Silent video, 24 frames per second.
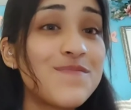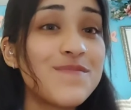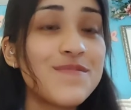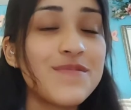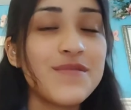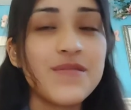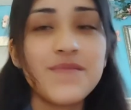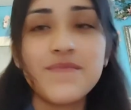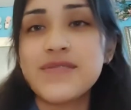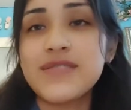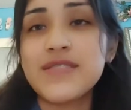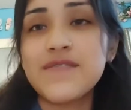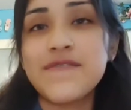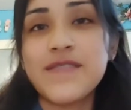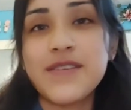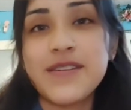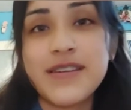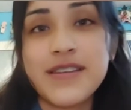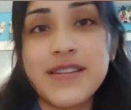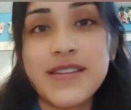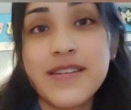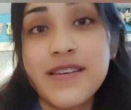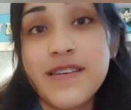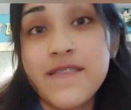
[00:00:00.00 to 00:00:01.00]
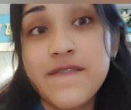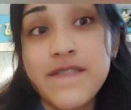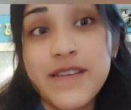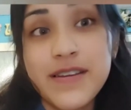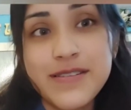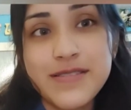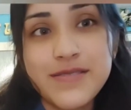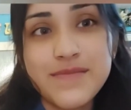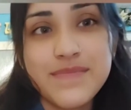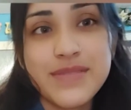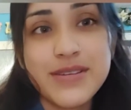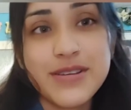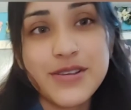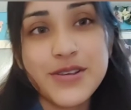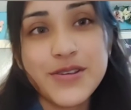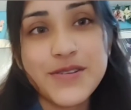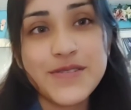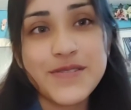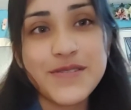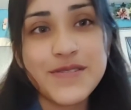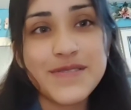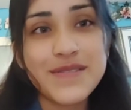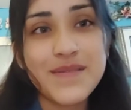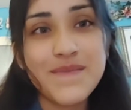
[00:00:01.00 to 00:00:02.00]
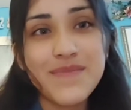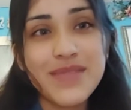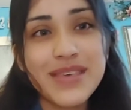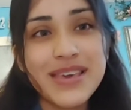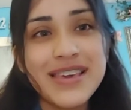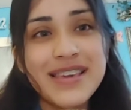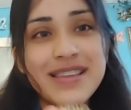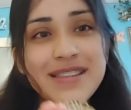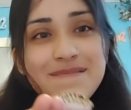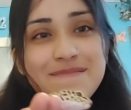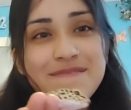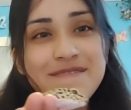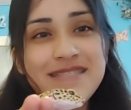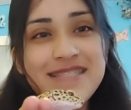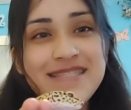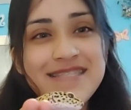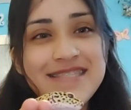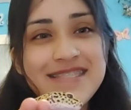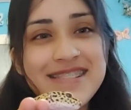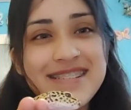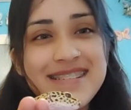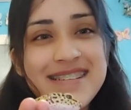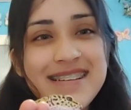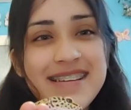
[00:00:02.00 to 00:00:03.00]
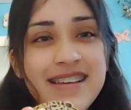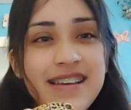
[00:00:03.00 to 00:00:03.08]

So I'm gonna see if I can find some pictures or something to insert.